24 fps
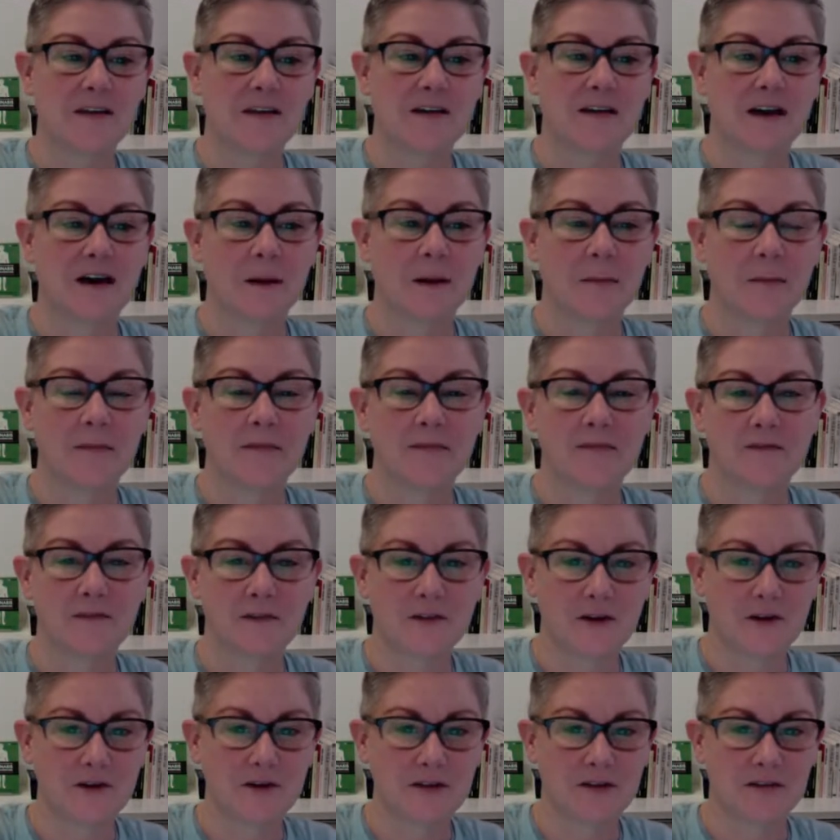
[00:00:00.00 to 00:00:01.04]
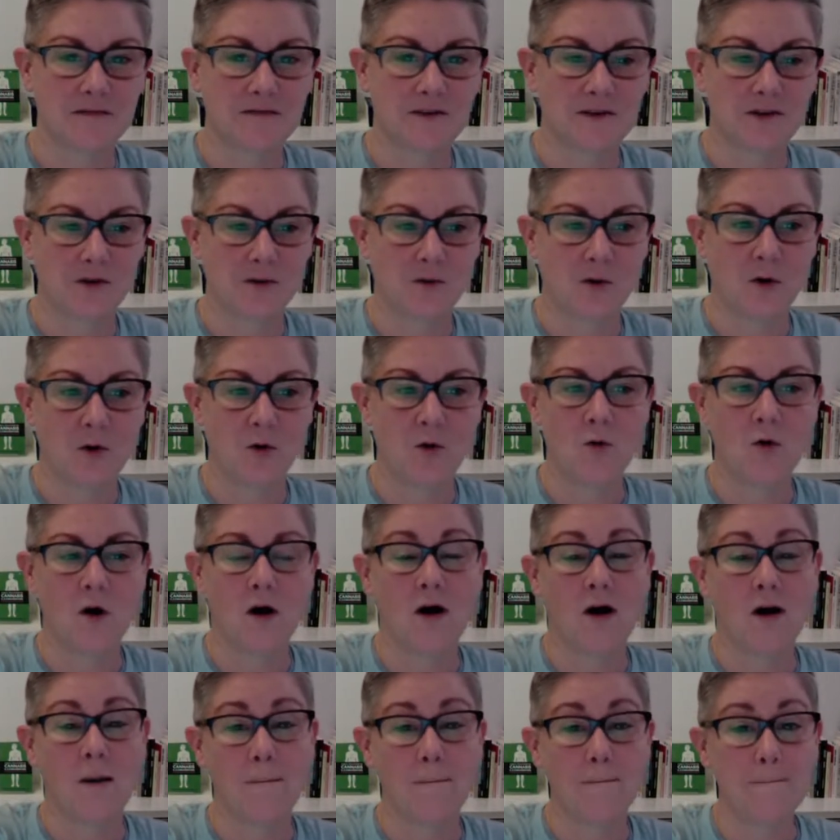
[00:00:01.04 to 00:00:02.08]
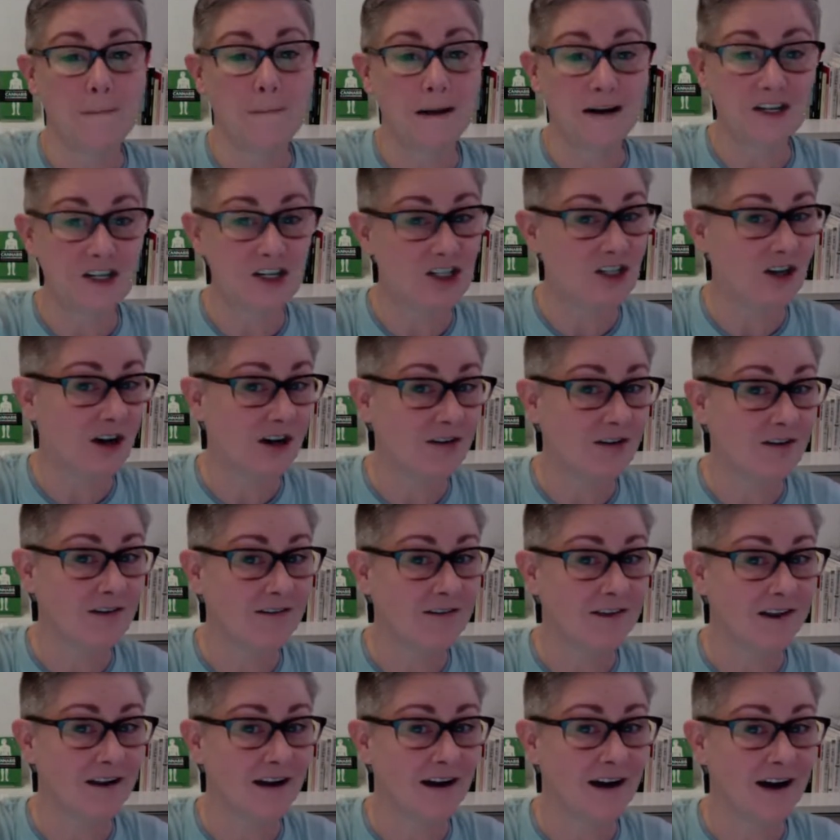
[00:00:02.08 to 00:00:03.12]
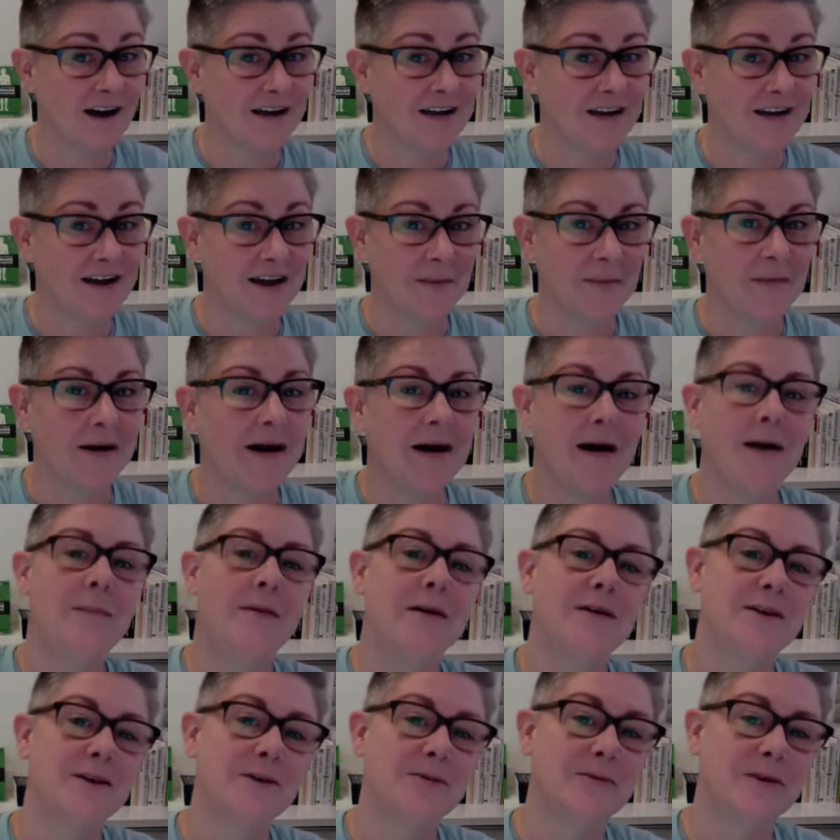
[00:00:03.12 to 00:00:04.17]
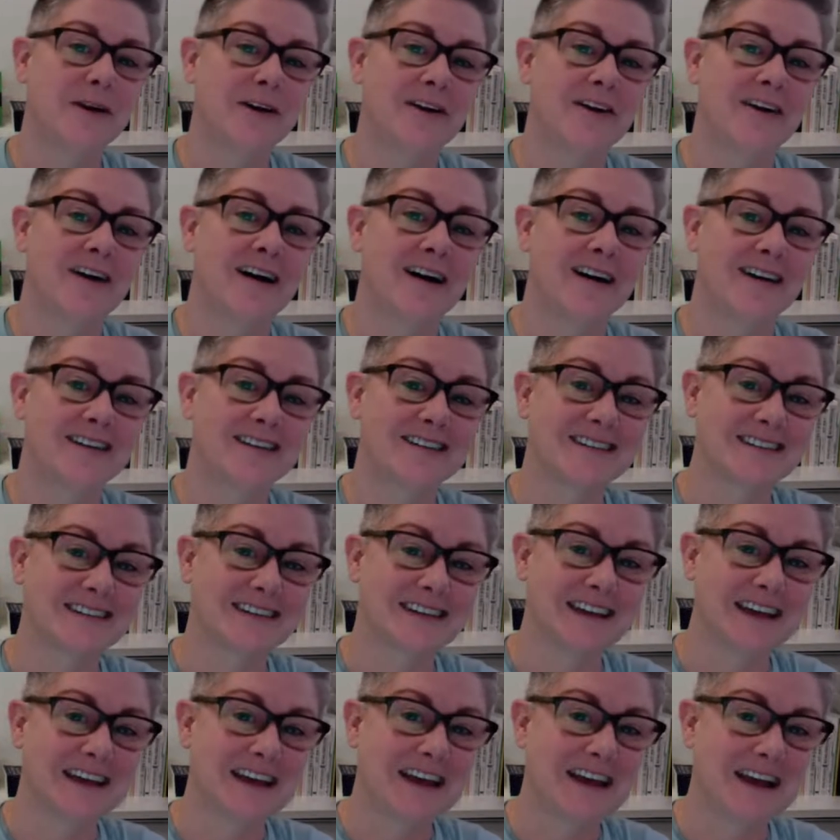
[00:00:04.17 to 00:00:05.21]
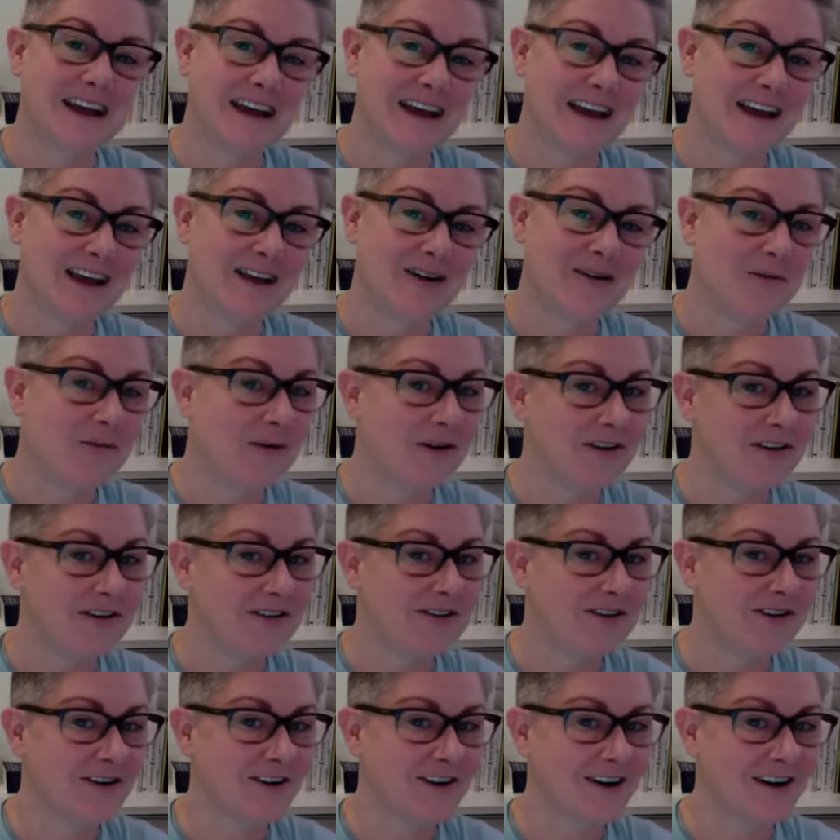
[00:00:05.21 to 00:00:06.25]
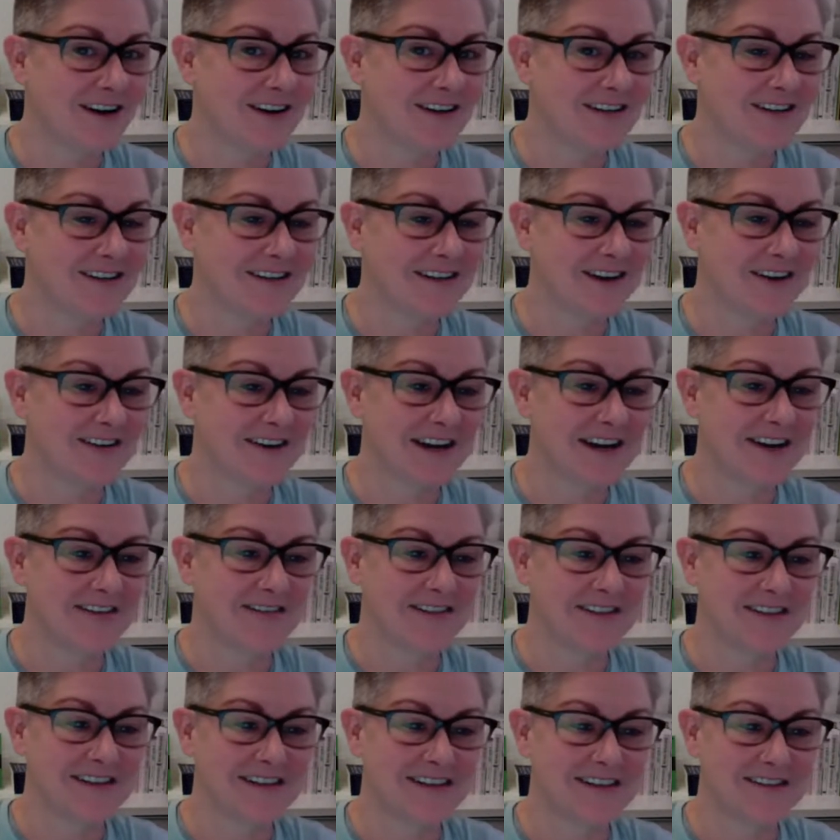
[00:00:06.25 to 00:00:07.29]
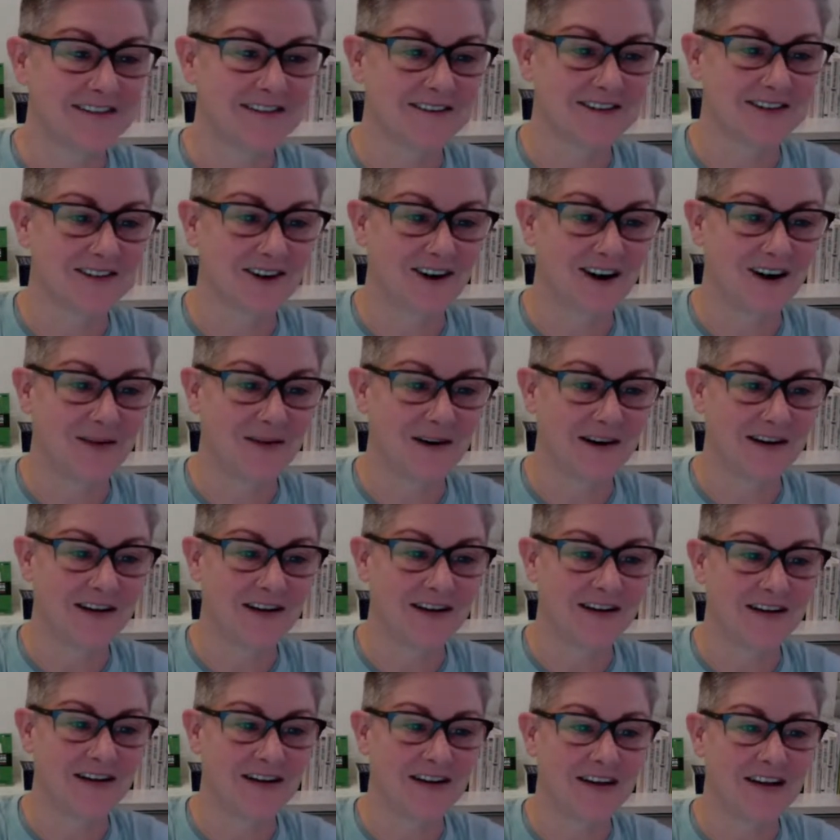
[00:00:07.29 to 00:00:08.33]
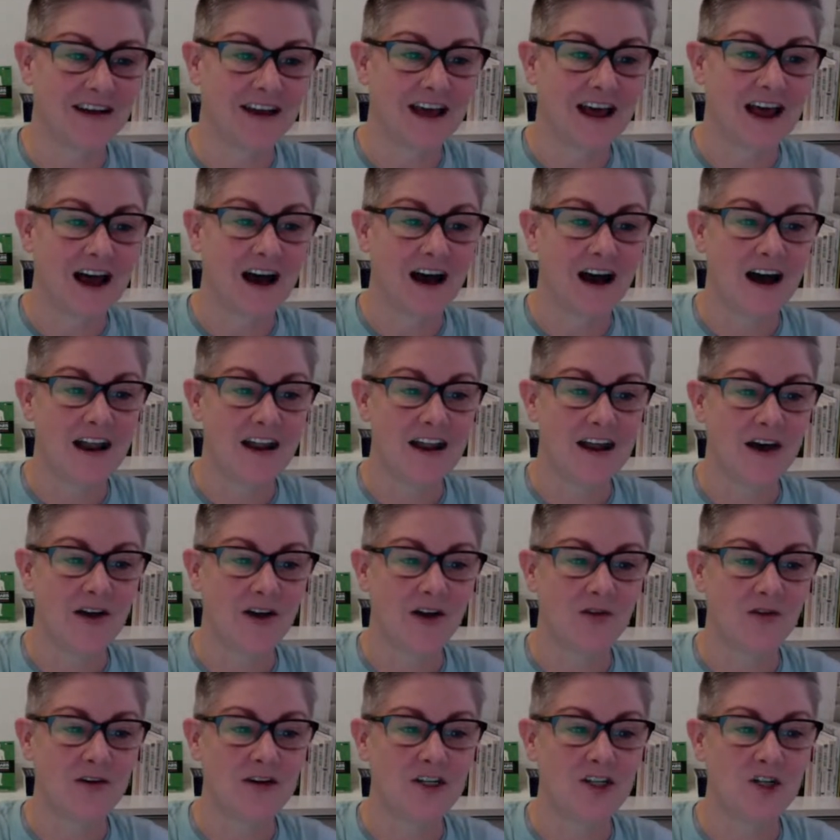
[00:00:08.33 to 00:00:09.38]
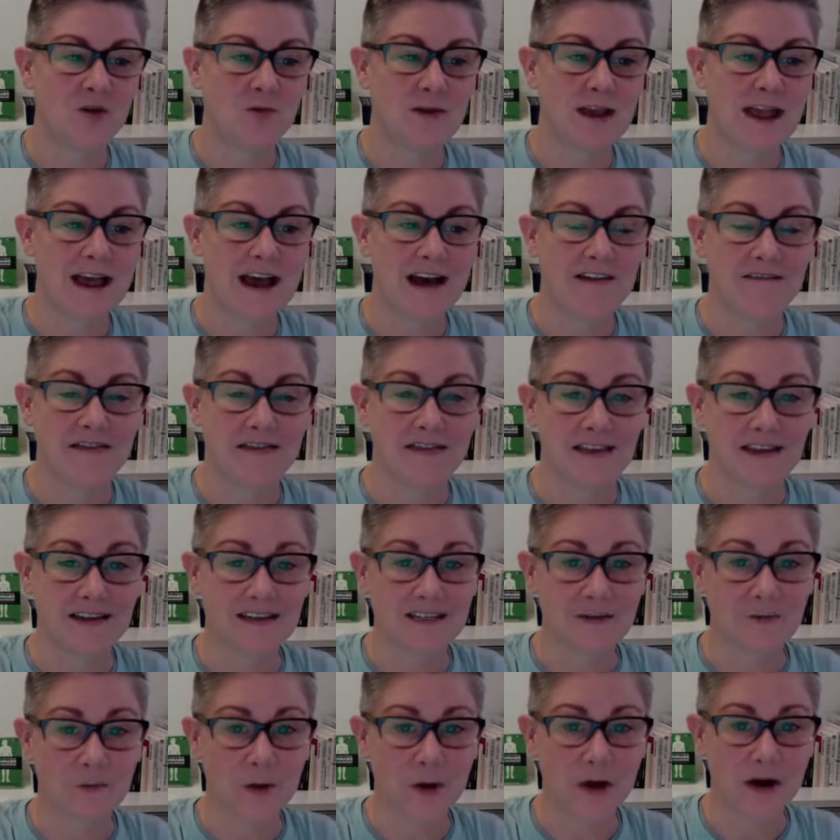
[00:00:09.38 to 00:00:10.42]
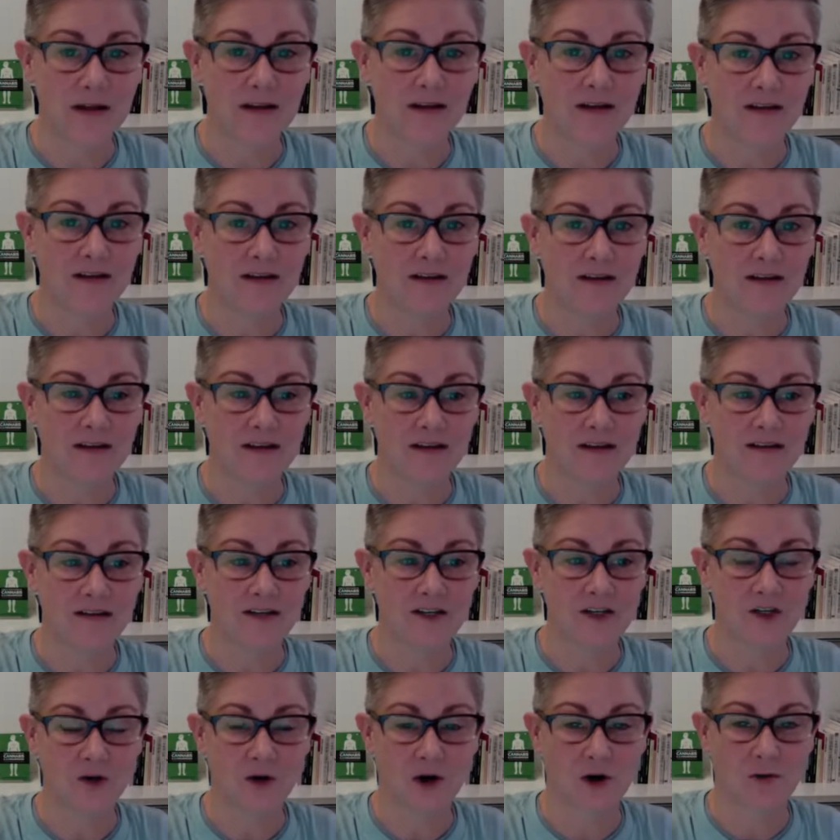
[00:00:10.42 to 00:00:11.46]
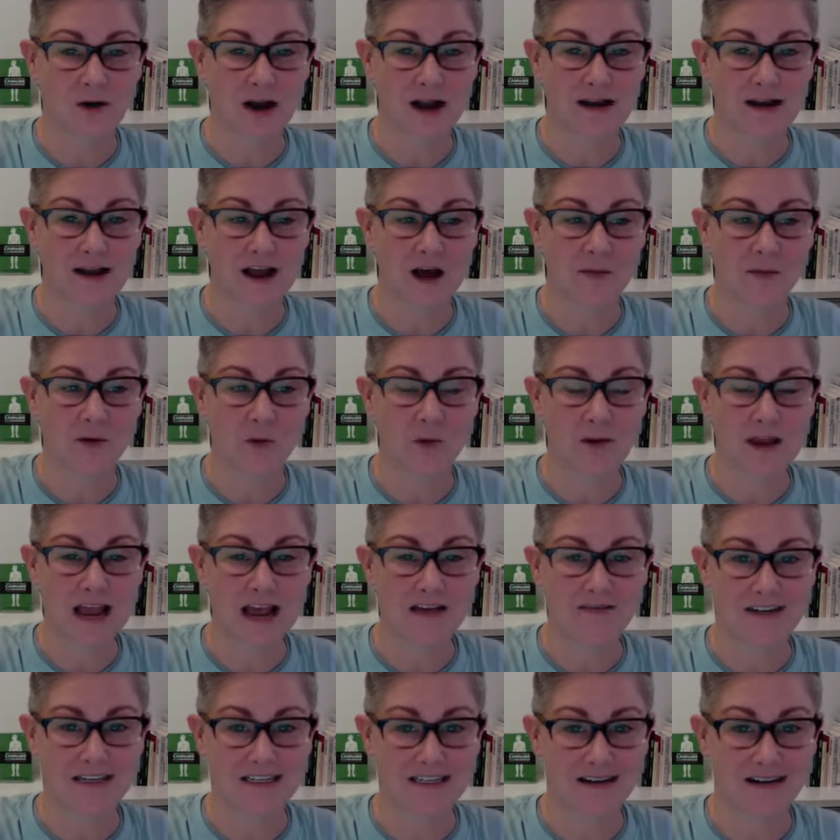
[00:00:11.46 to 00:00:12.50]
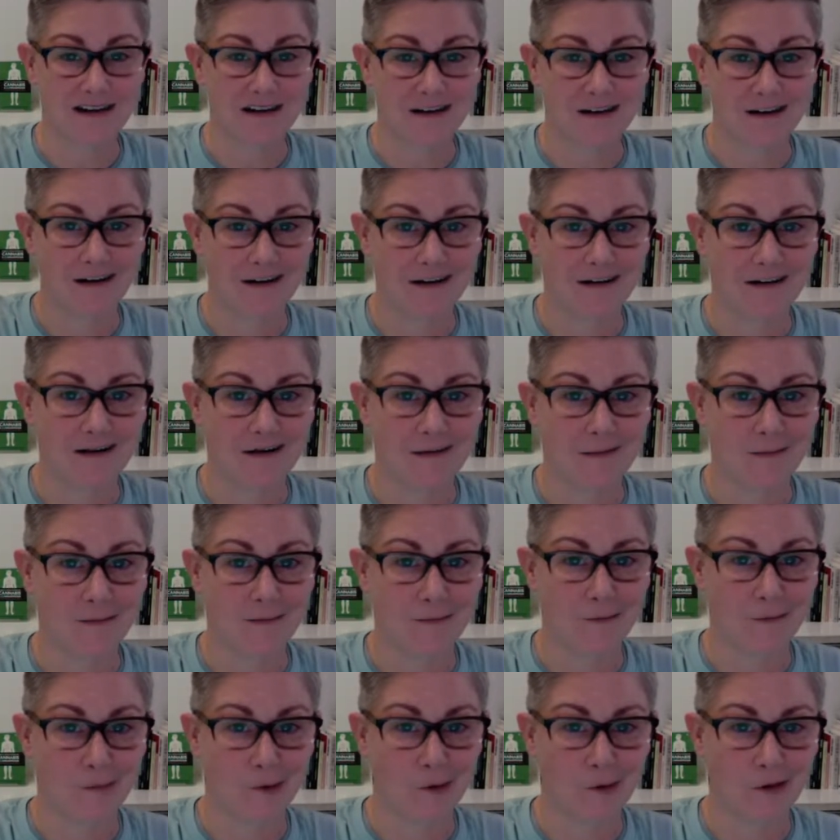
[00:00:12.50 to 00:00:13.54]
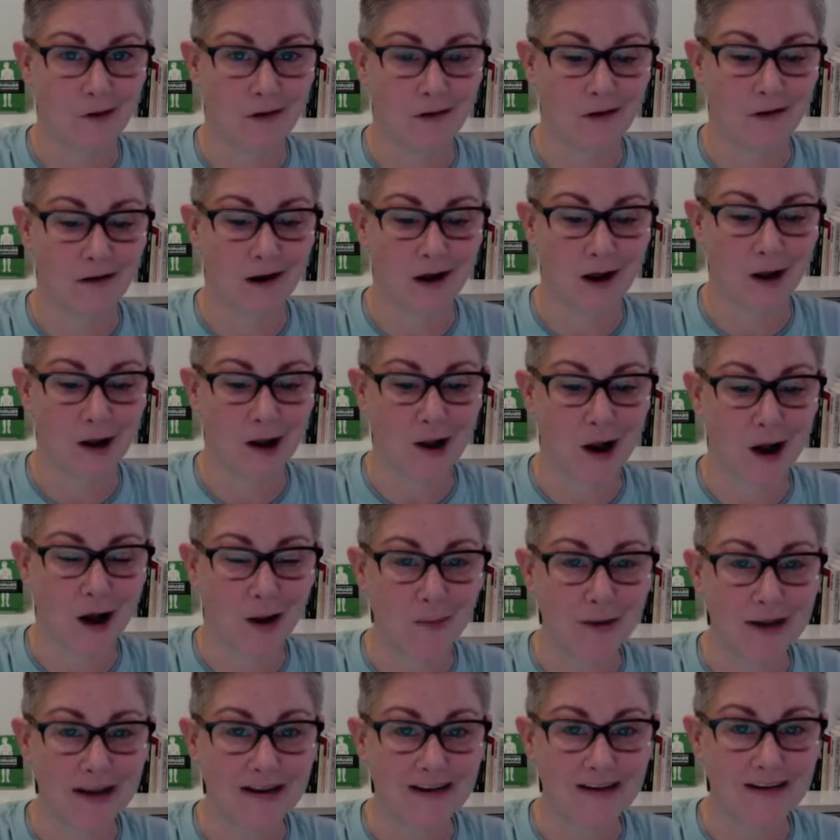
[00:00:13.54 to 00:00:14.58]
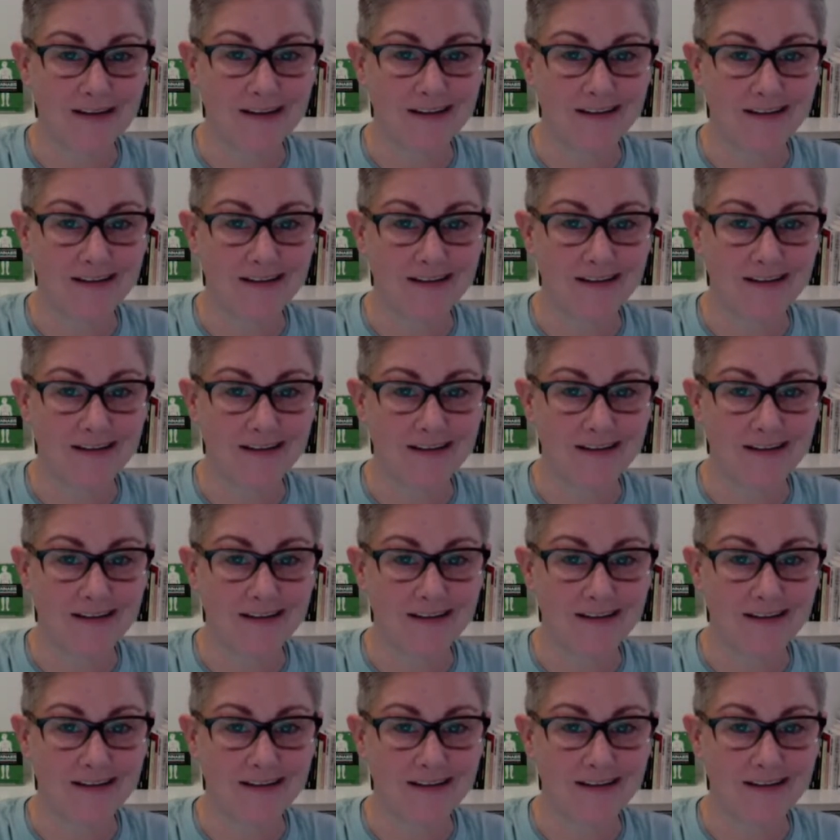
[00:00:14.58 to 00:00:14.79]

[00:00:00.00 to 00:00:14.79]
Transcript: um, for those of you who are much younger than I am, I bet you wear Crocs. And wouldn't your Crocs look great with this little charm on it? Uh, not only do we have this one in store right now, but we have a ton more coming.